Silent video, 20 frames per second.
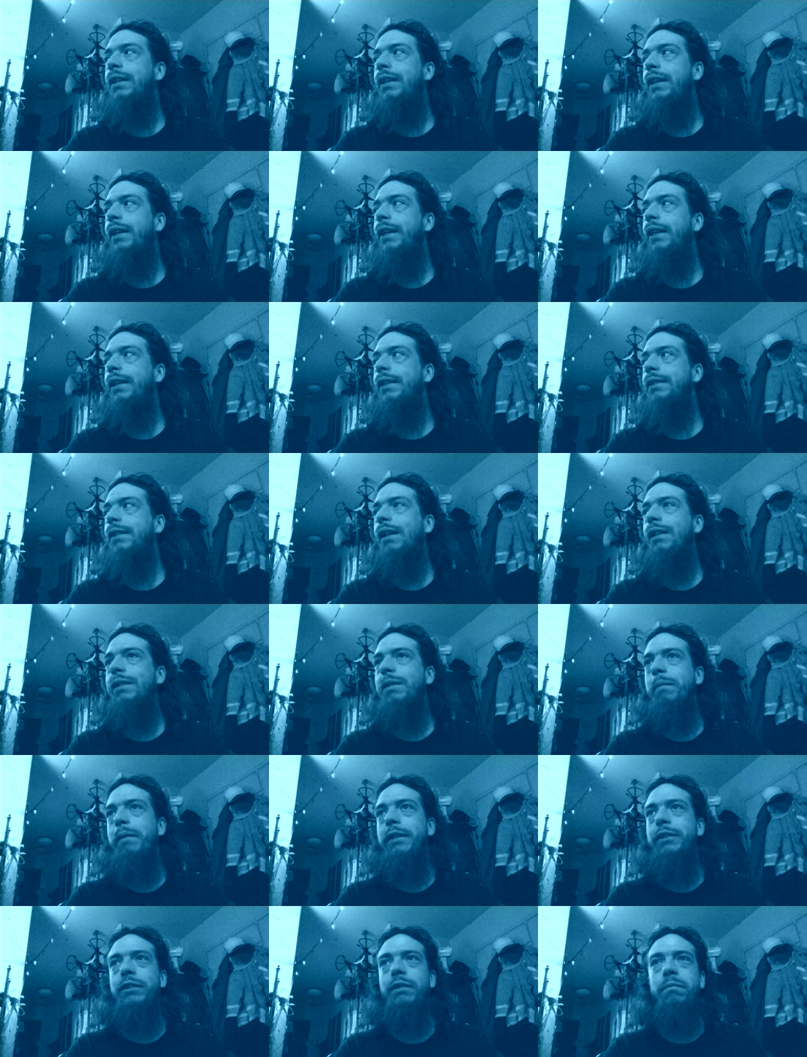And not to
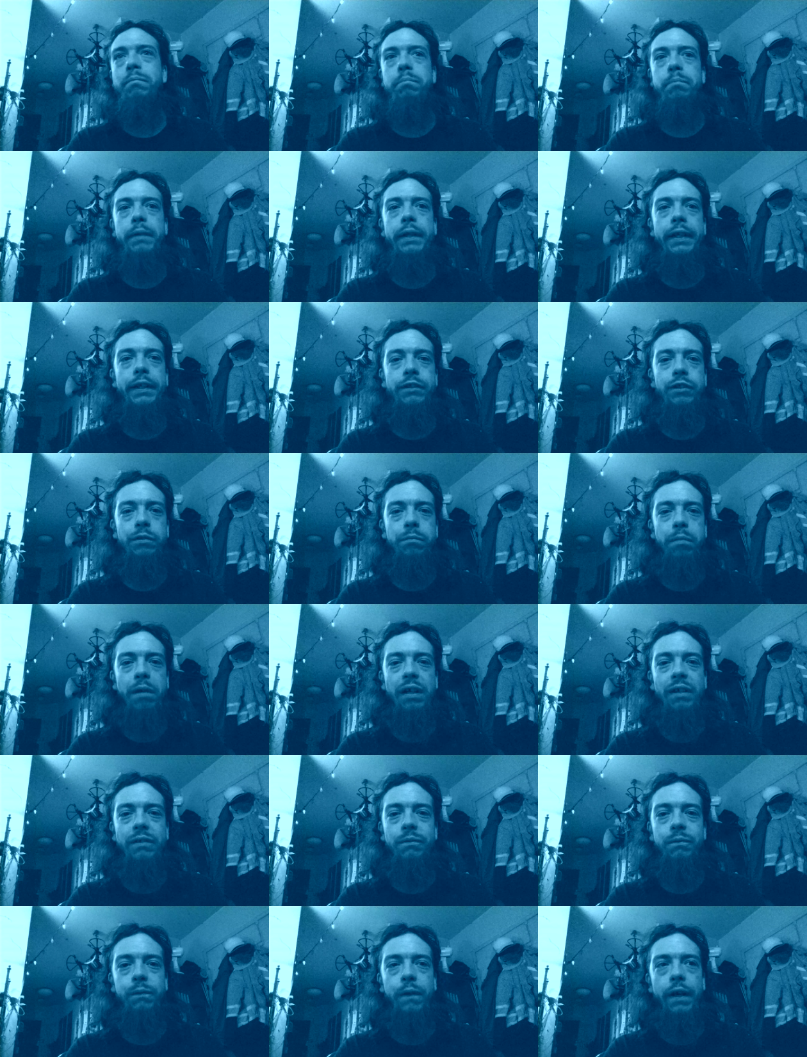mention miniature
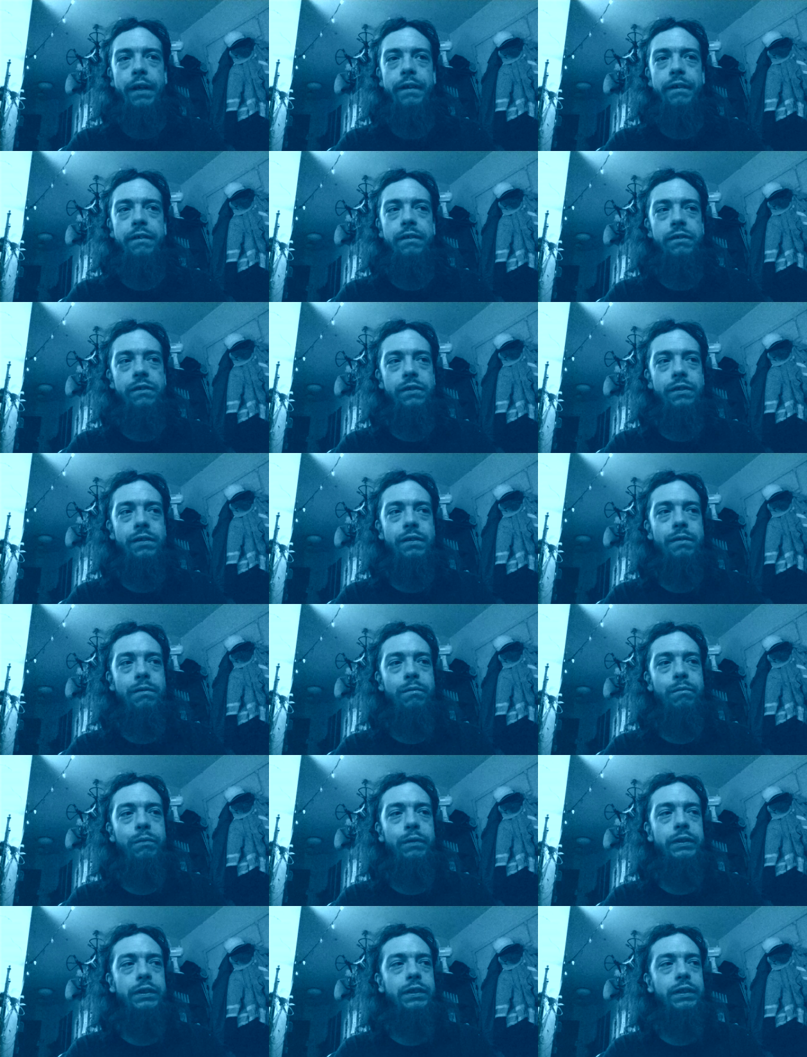bonfires,
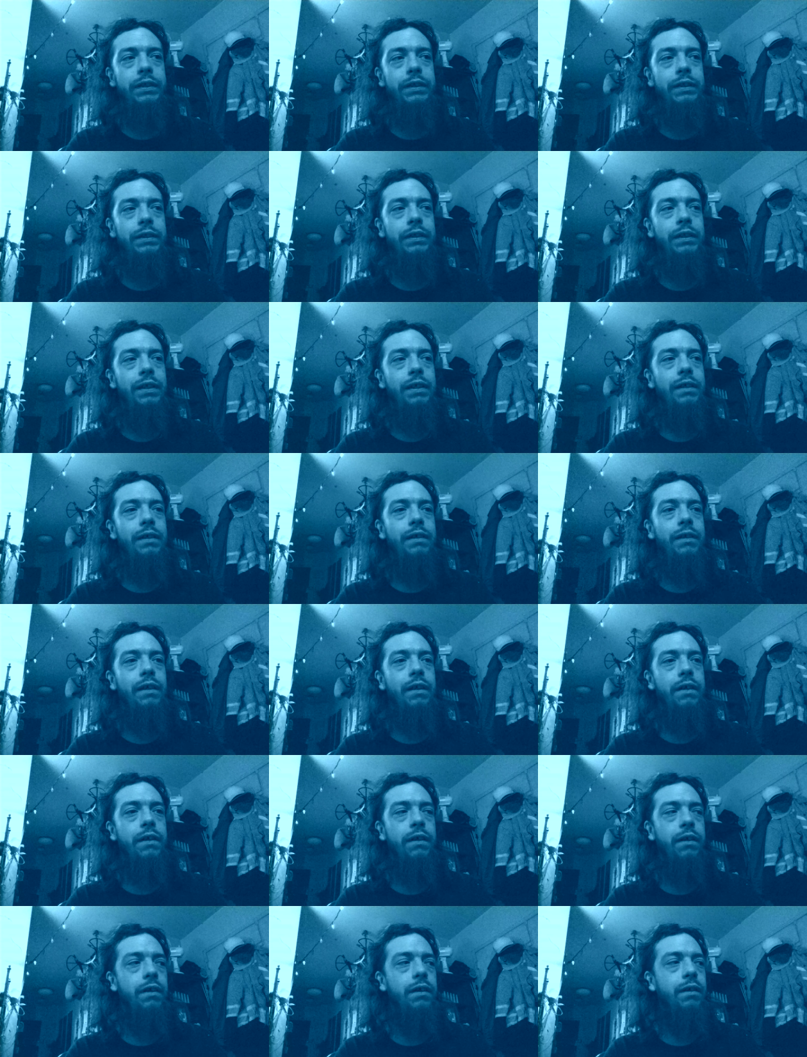which can
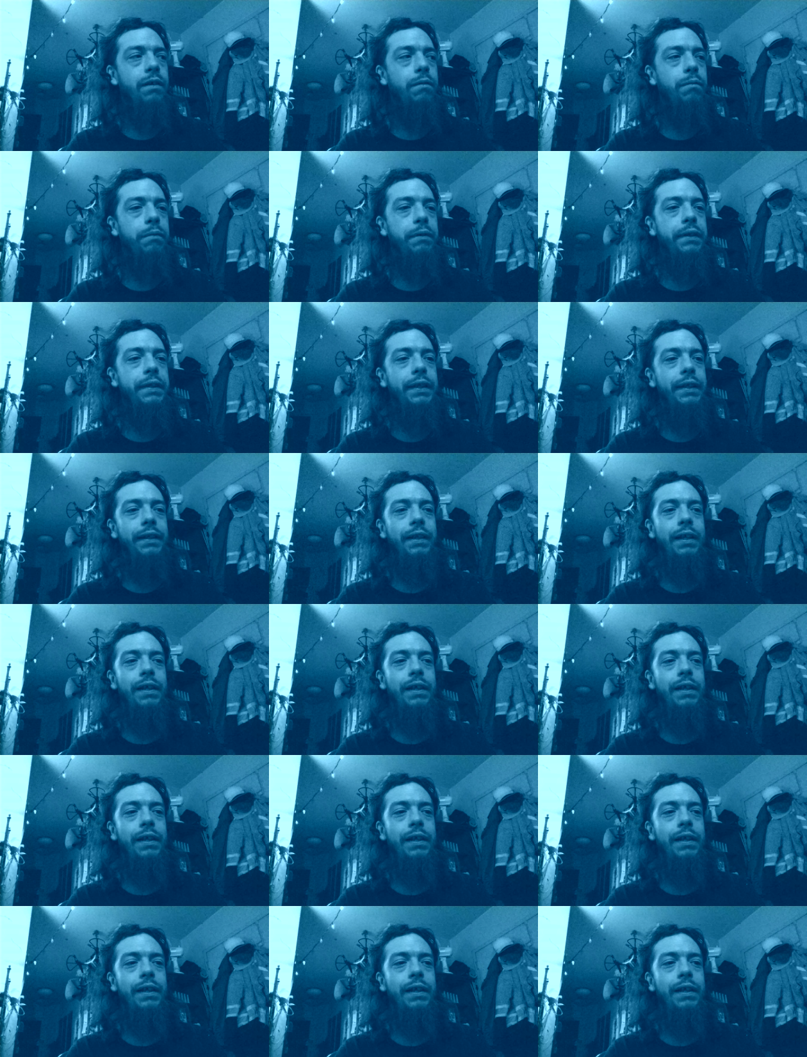occur within the